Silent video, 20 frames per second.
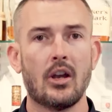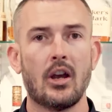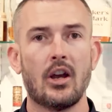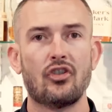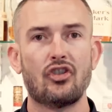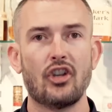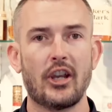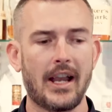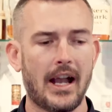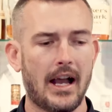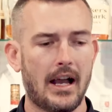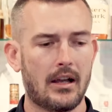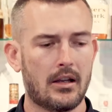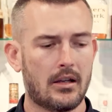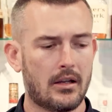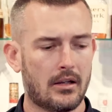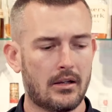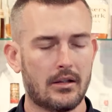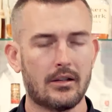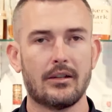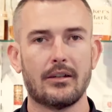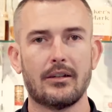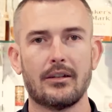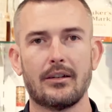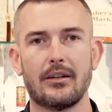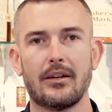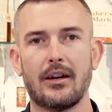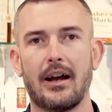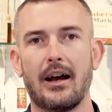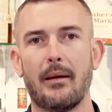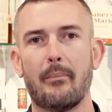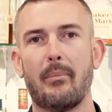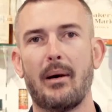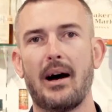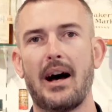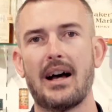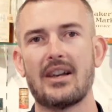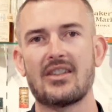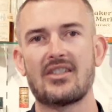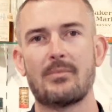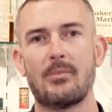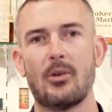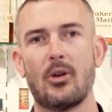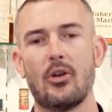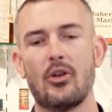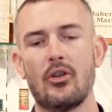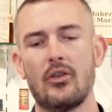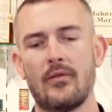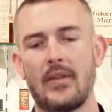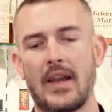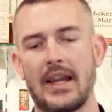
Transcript: a jigger, a Barspoon,